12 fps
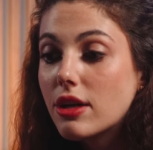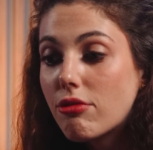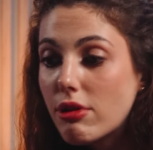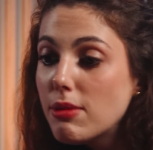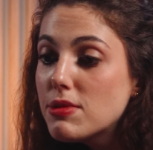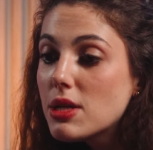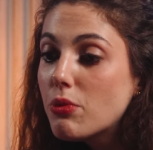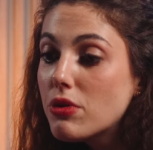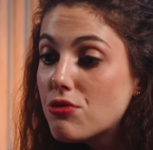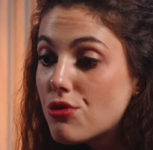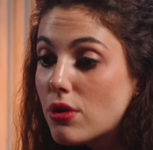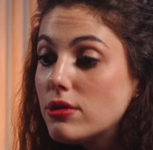crypto
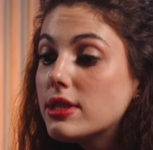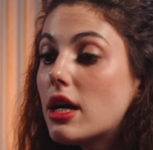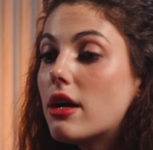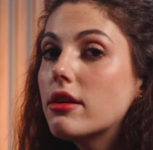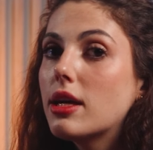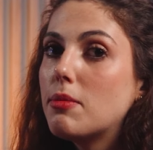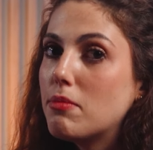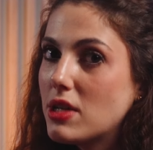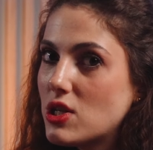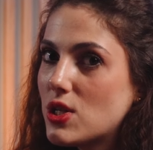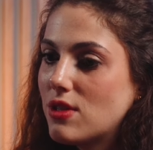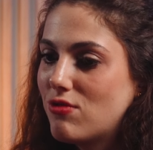withdrawals are
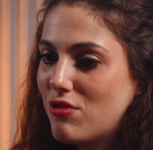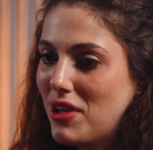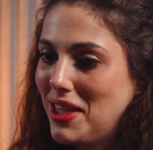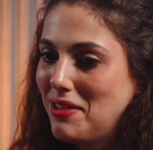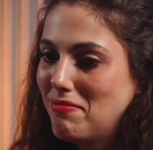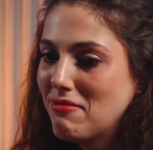commission-free.